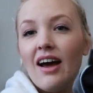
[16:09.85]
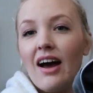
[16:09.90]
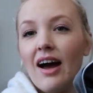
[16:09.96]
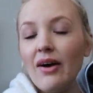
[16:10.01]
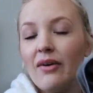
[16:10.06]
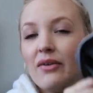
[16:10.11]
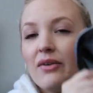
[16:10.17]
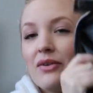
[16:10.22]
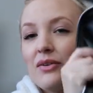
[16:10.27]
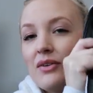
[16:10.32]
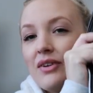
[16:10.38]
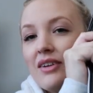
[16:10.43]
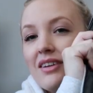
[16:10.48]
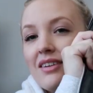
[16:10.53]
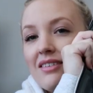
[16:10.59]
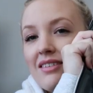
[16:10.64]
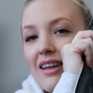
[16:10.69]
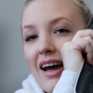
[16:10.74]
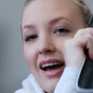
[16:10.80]
How cool
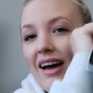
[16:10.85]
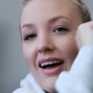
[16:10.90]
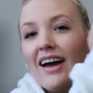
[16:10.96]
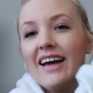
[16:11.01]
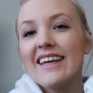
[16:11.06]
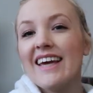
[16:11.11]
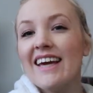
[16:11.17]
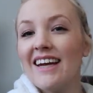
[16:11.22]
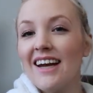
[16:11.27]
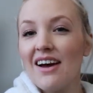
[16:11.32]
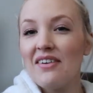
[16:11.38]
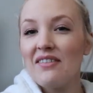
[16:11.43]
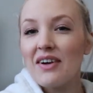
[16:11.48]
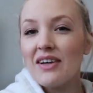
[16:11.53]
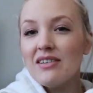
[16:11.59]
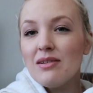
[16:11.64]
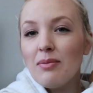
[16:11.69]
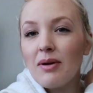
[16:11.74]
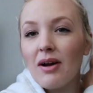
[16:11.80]
is that? I cannot
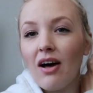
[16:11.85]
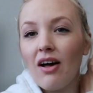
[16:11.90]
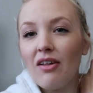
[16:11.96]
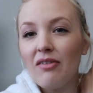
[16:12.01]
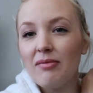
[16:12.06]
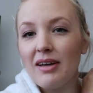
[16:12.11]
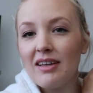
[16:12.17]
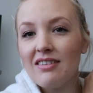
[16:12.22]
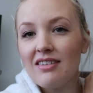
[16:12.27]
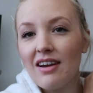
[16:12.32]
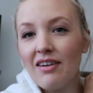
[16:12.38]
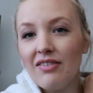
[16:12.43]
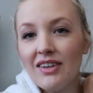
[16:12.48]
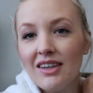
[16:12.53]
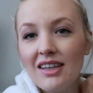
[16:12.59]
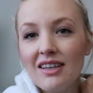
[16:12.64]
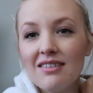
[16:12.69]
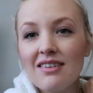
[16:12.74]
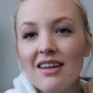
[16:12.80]
wait to put all of my stuff
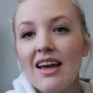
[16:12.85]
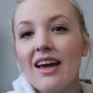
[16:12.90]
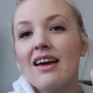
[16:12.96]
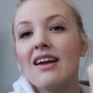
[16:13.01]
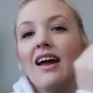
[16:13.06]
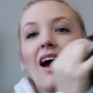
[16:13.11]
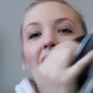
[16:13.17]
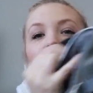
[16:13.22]
in this and